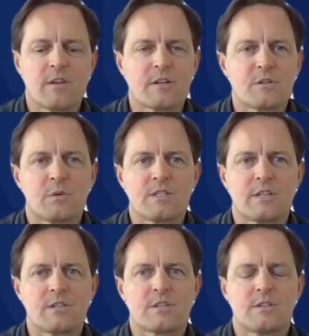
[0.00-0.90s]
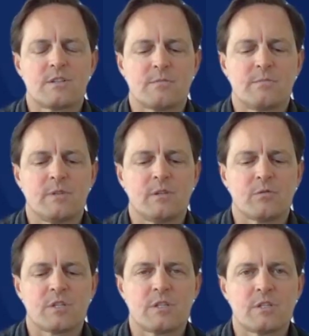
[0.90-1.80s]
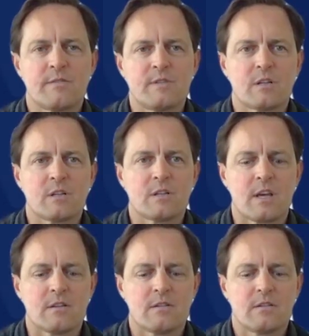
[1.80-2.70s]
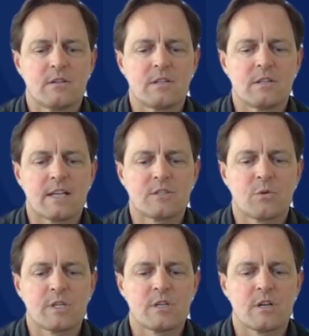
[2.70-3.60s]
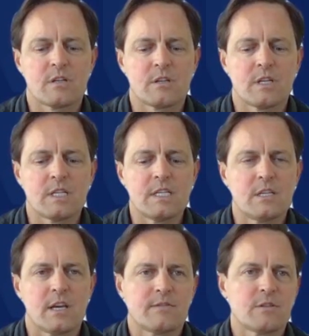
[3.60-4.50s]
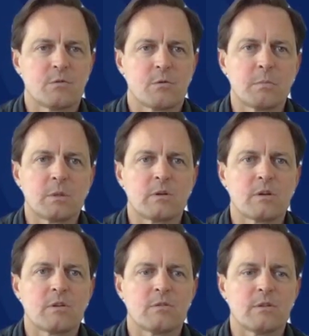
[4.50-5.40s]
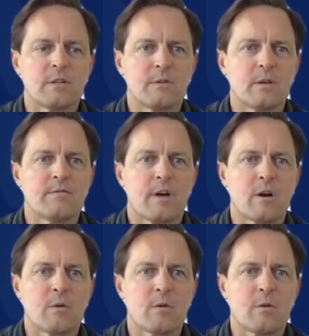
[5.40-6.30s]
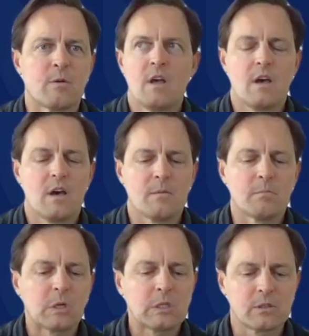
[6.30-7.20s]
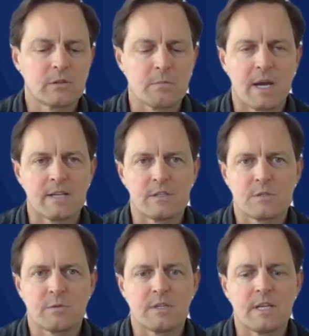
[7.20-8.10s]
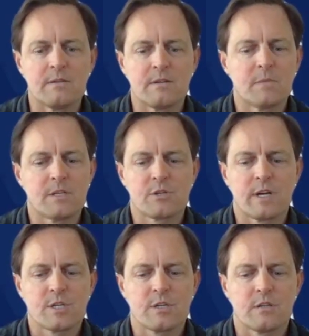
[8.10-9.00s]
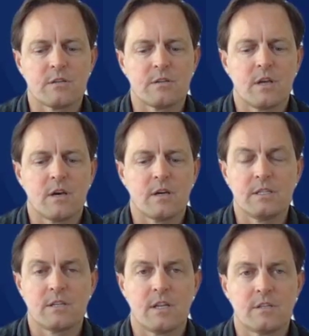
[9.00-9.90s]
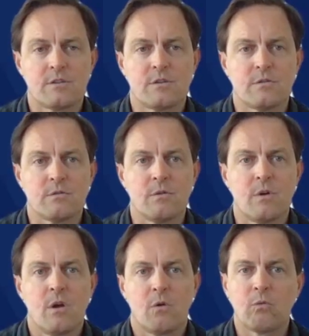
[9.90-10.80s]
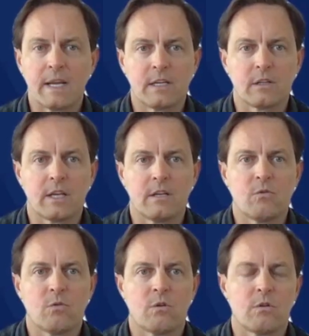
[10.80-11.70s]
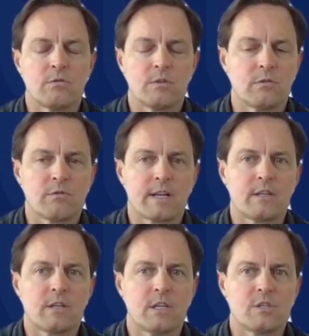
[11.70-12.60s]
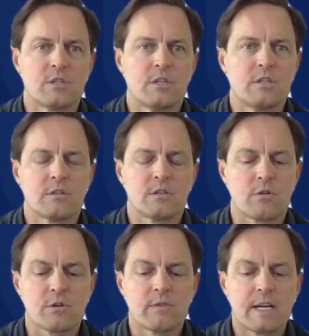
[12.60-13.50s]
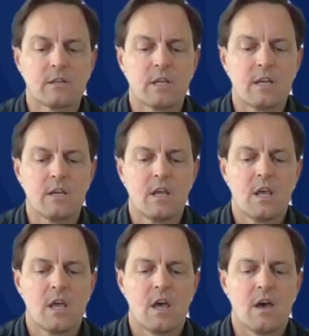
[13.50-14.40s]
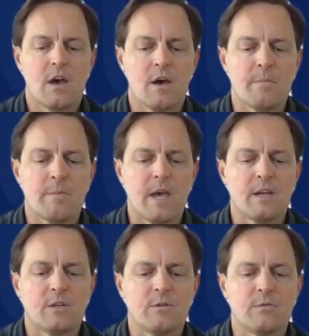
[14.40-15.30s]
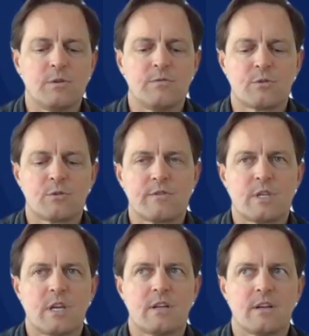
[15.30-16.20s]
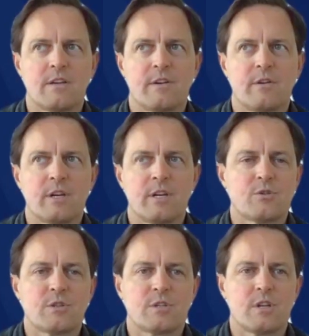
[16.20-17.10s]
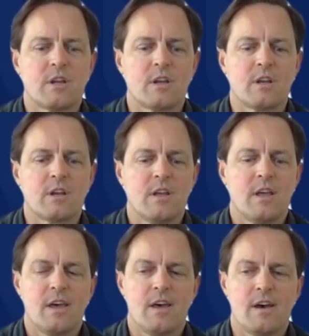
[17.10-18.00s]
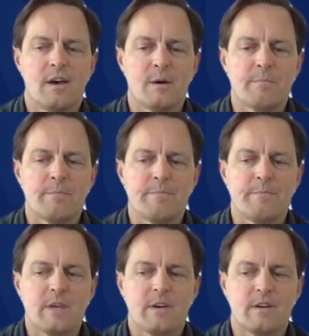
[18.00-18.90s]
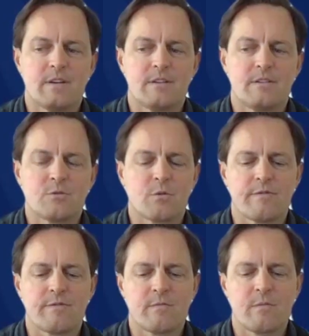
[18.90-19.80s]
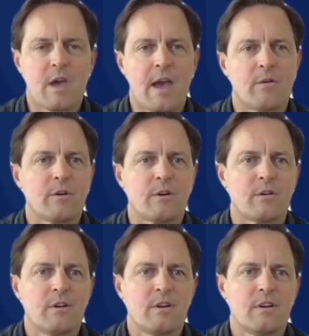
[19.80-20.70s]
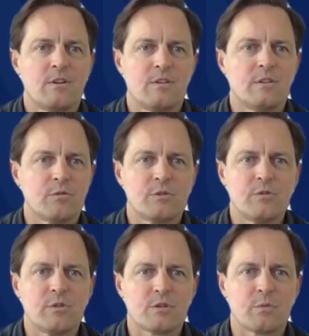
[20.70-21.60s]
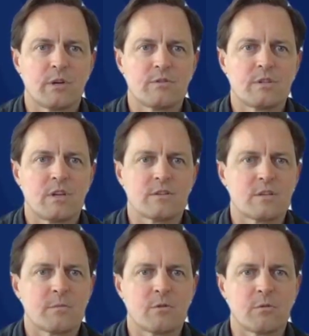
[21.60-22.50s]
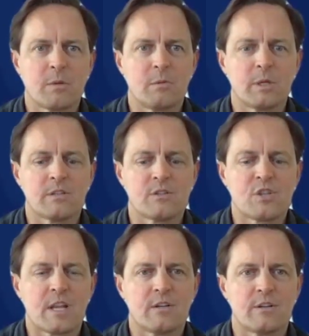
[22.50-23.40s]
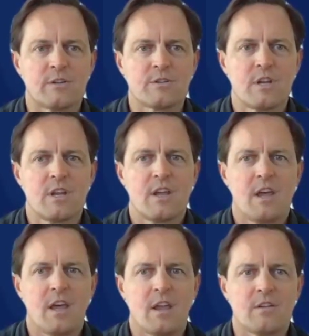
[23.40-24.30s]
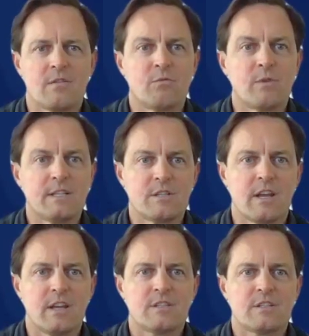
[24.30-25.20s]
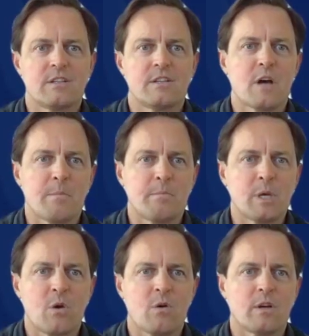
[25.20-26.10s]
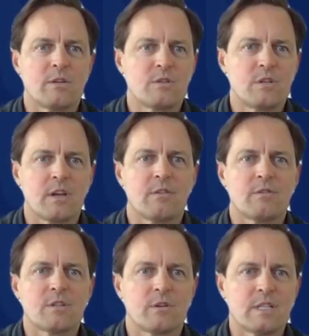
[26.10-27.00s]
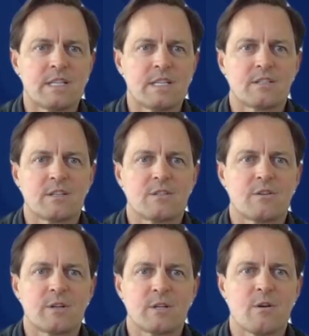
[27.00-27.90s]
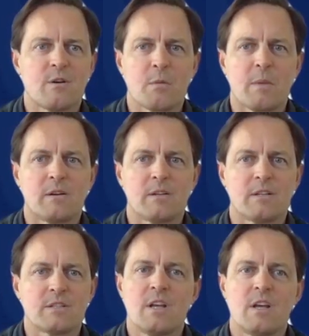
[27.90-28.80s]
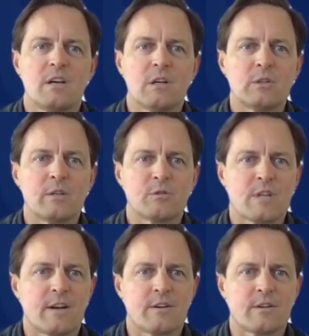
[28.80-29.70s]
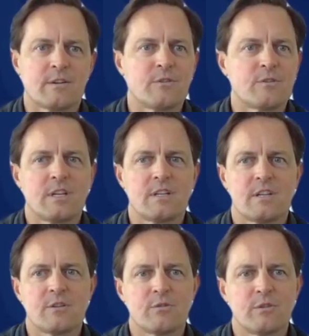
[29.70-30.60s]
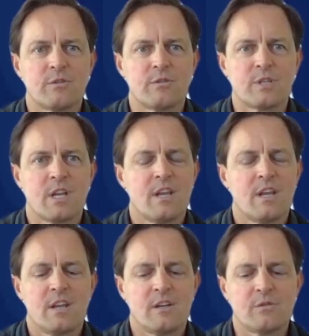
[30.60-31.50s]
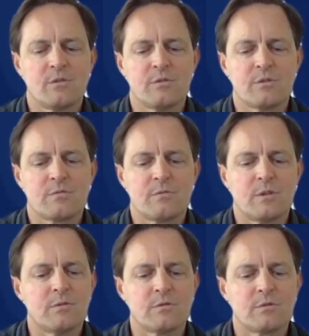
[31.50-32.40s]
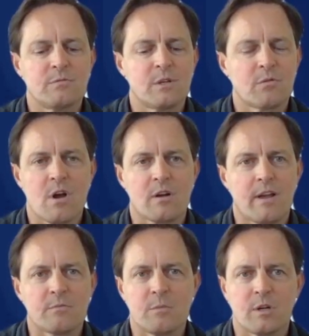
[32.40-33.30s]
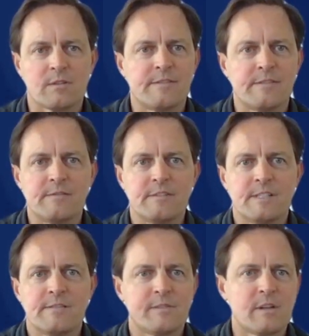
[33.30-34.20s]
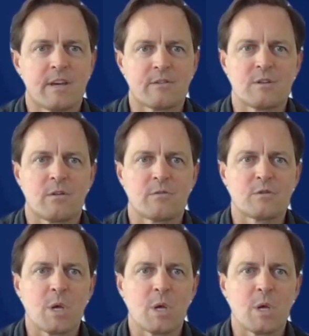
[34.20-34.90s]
thing I just want to say, just to dovetail on that last question on ETFs and sort of the political environment. Clearly, the Biden administration intends to regulate, or direct the agencies to start to regulate. And you've sort of seen a very interesting sort of counter, you know, to this, where you're seeing some of the Republican senators and red states adopt Bitcoin. You're seeing Arizona and Texas starting to talk about it as a legal tender. You're seeing Ted Cruz, you know, who's gone out and bought $50,000 of